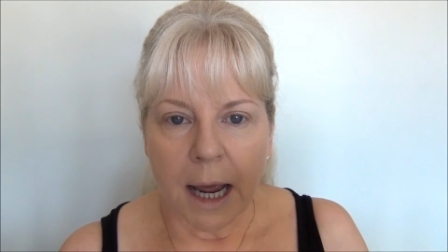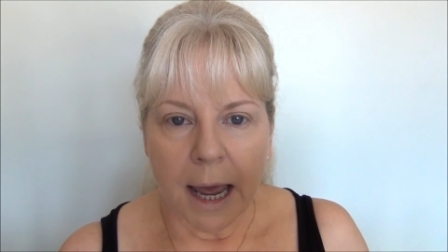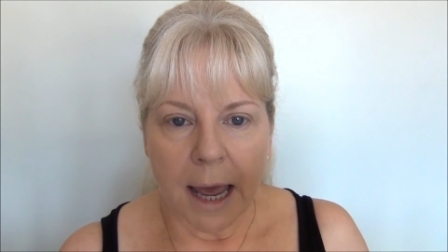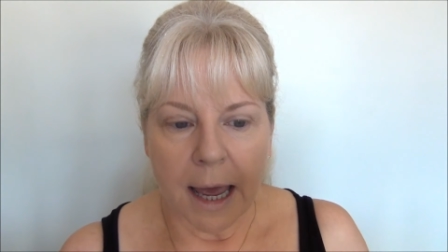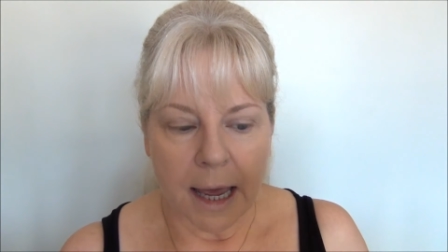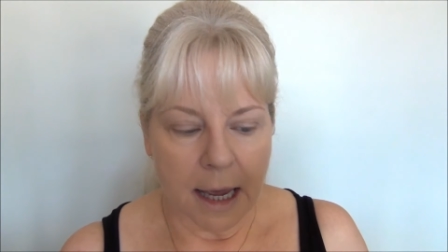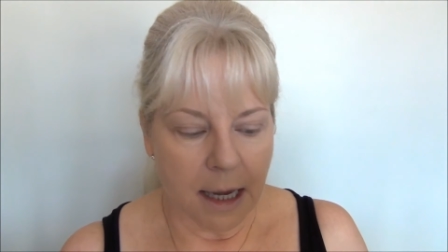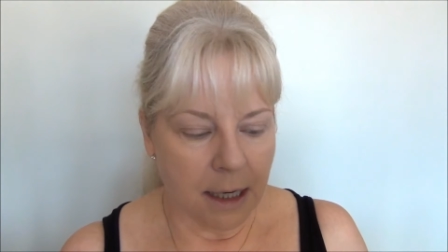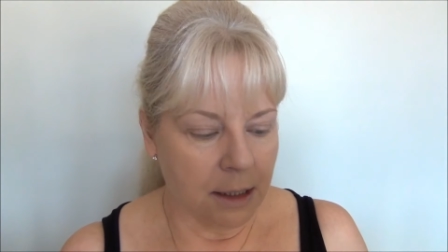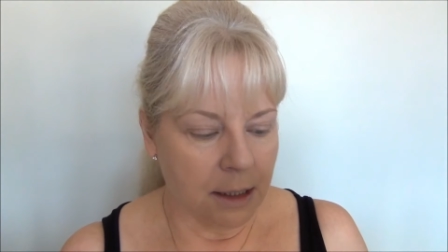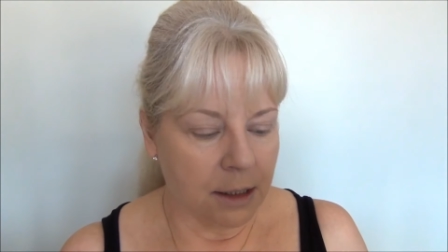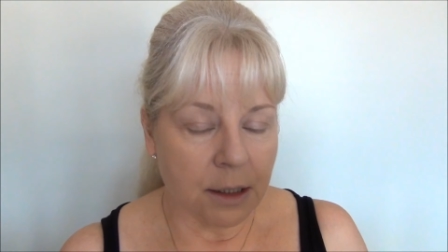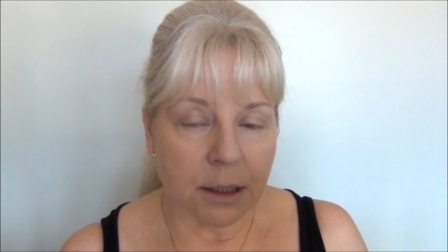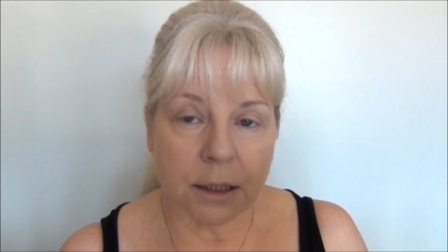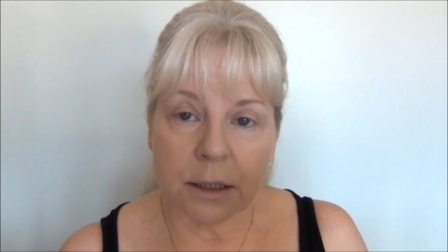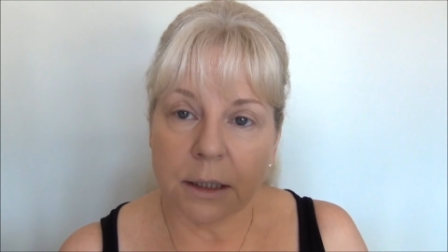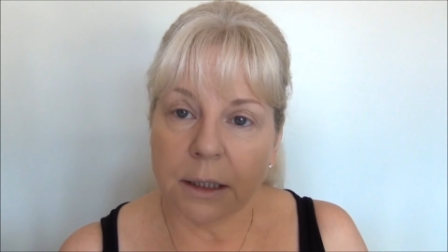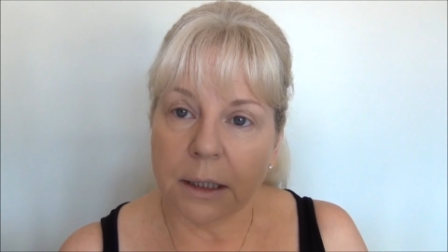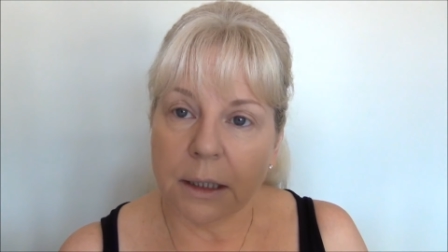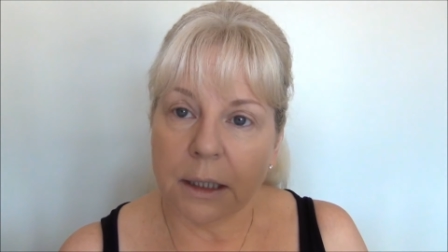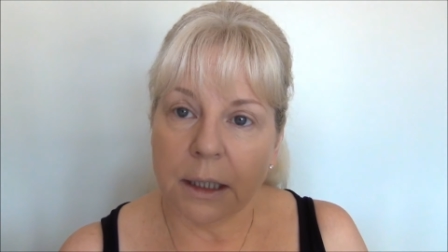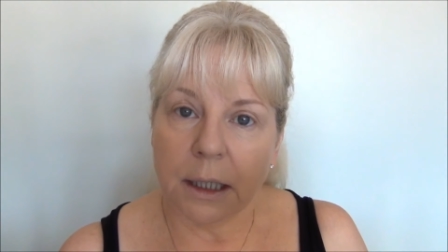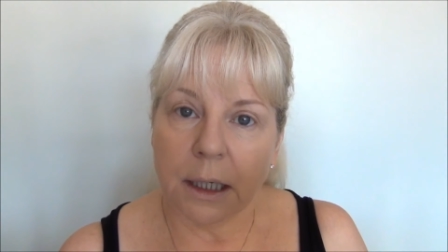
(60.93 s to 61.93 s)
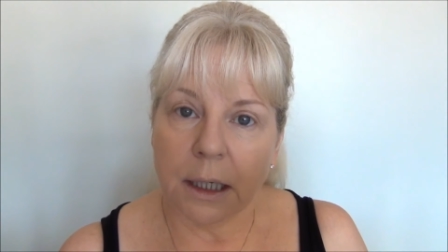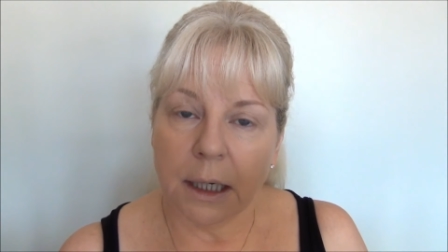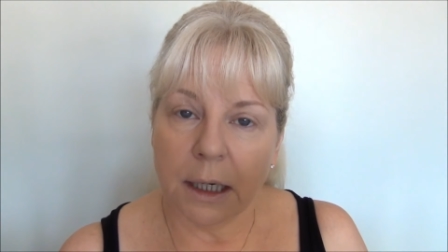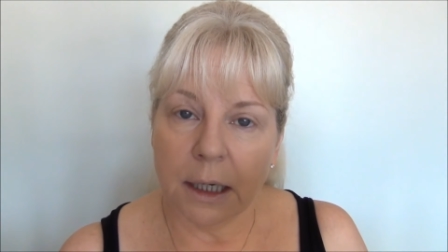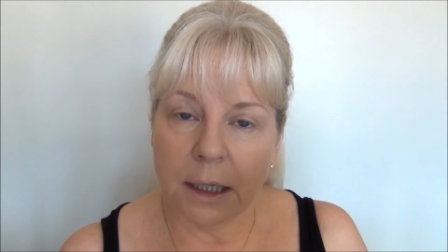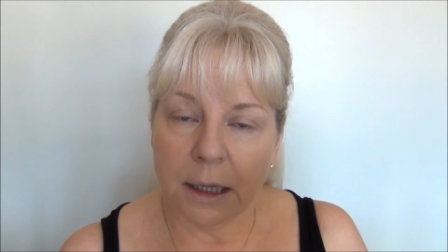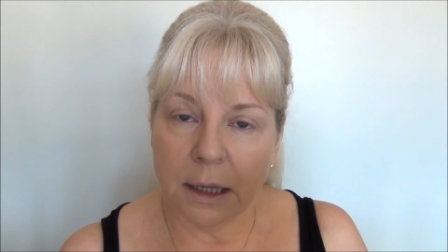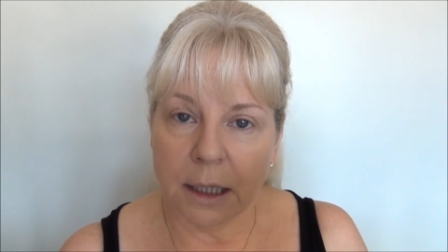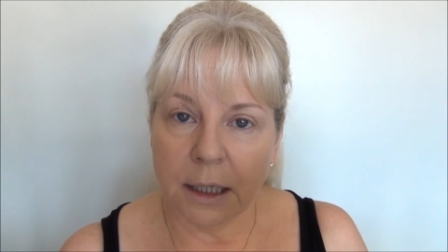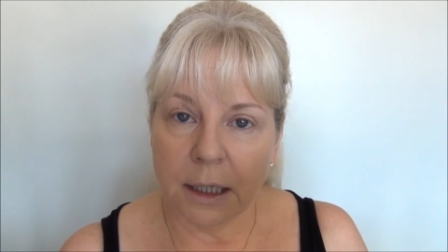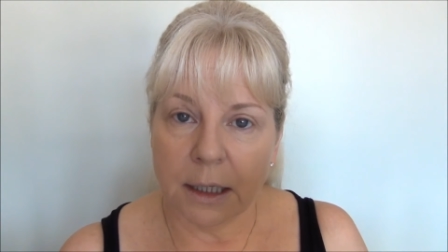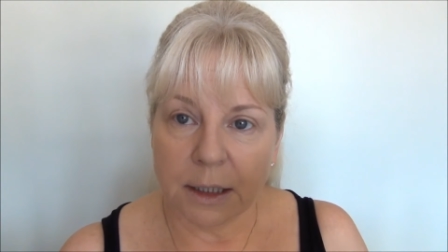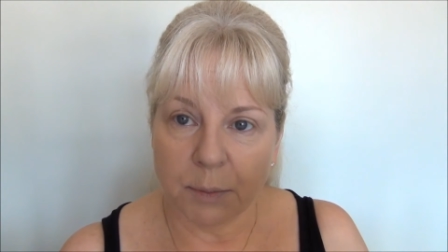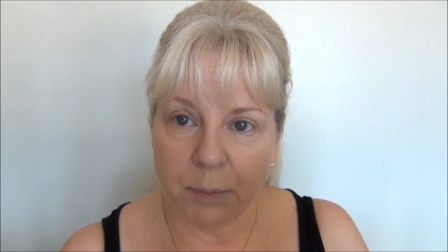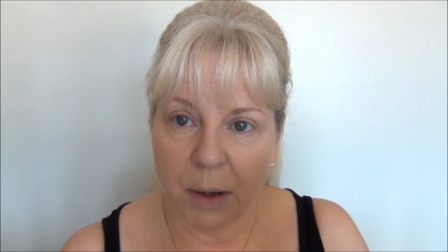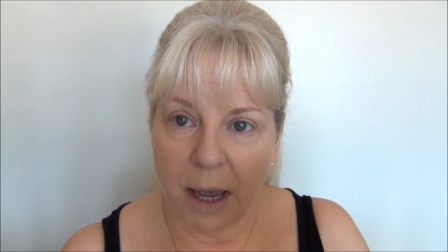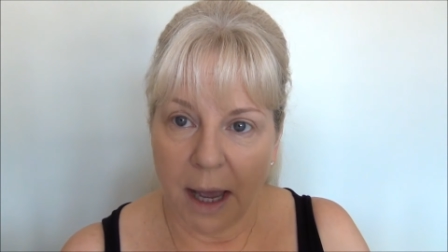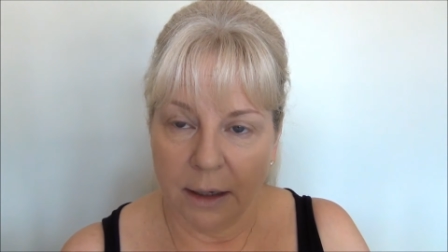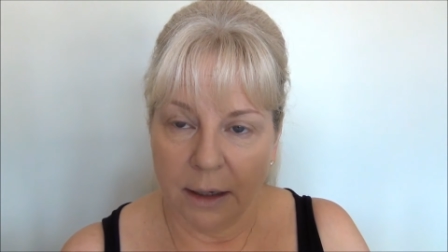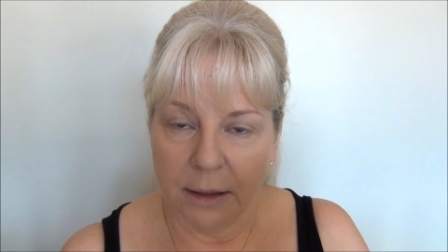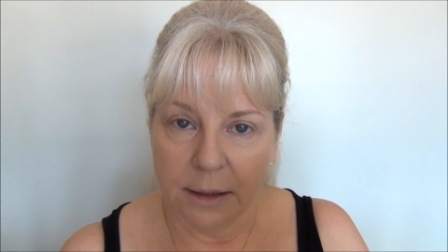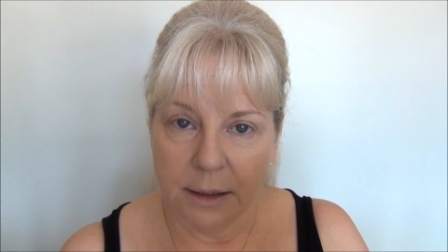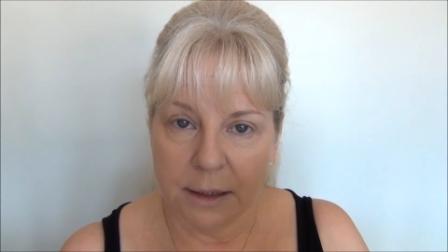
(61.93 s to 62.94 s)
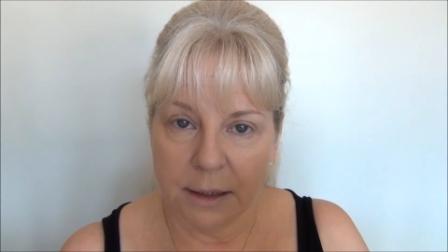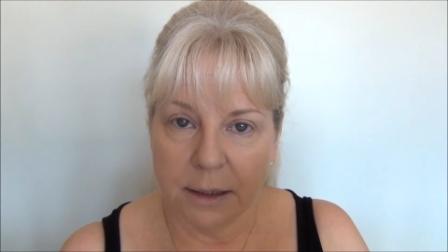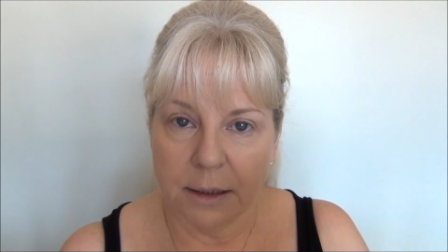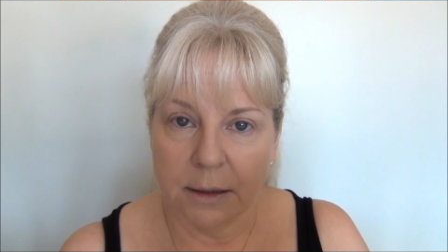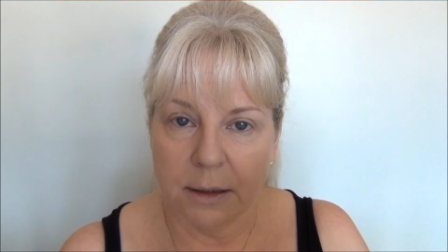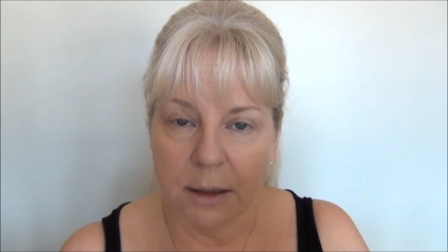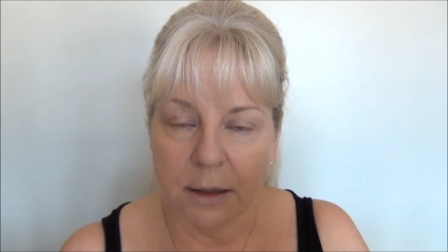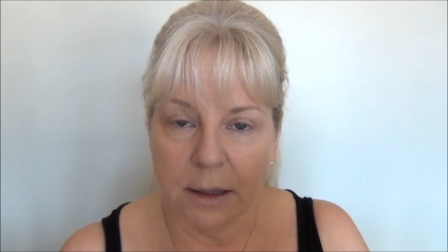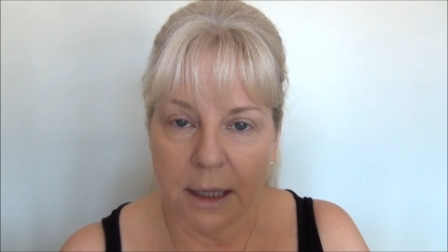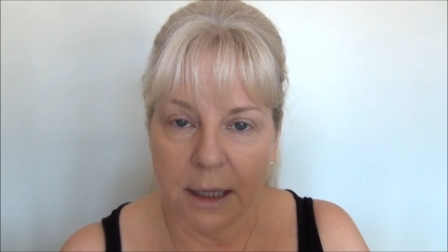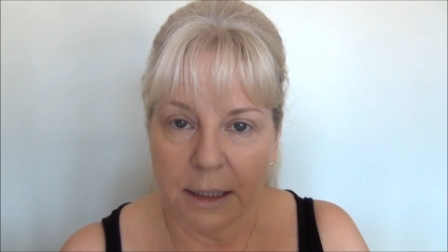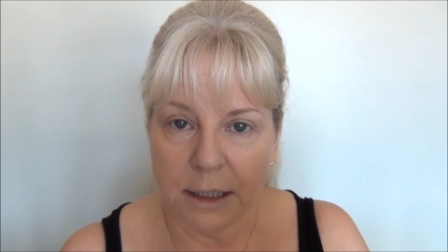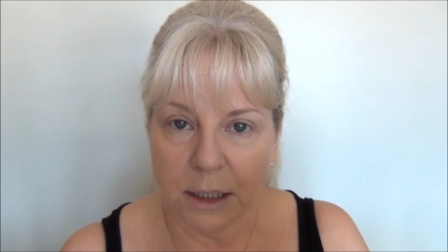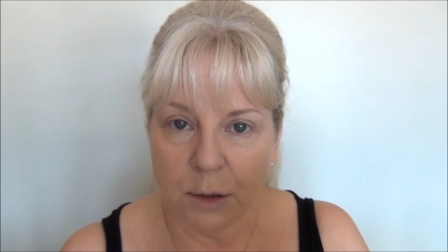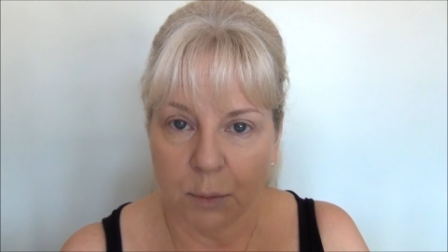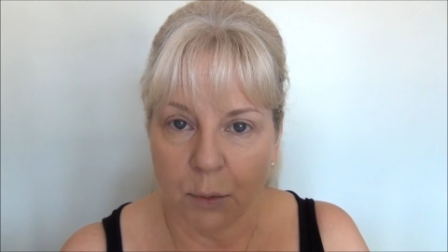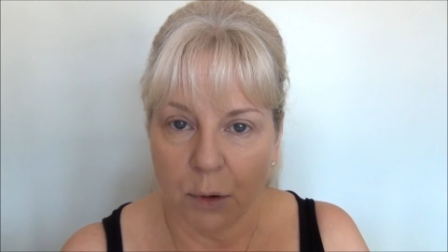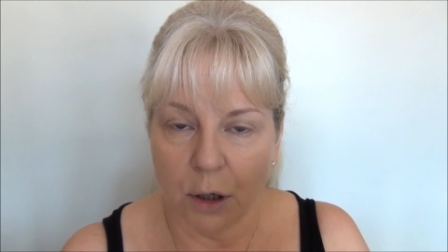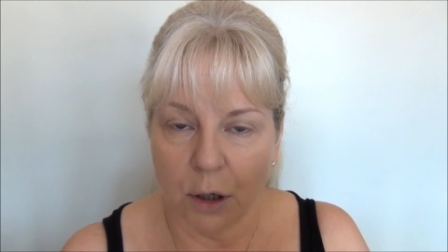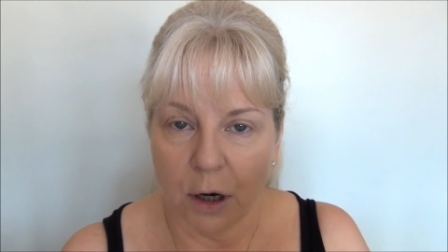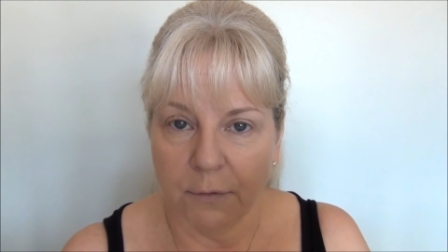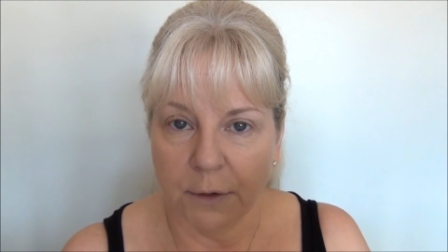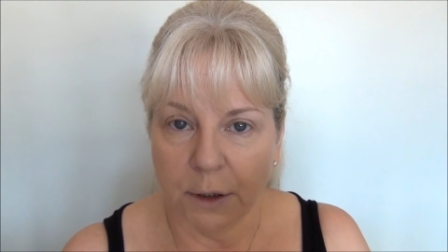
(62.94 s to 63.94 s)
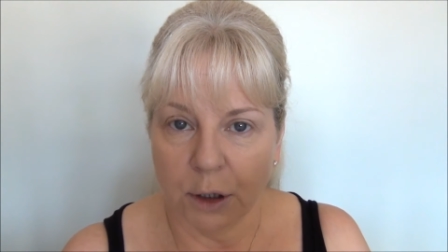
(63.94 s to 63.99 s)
And in these palettes, that's what I've